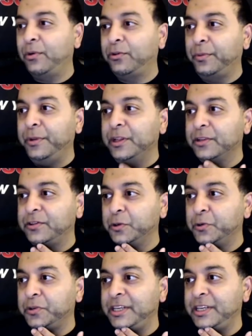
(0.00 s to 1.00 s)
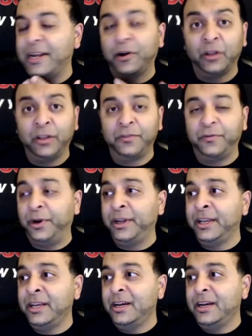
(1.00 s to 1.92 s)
It's from Neil Zalewski. Derek Lunsford.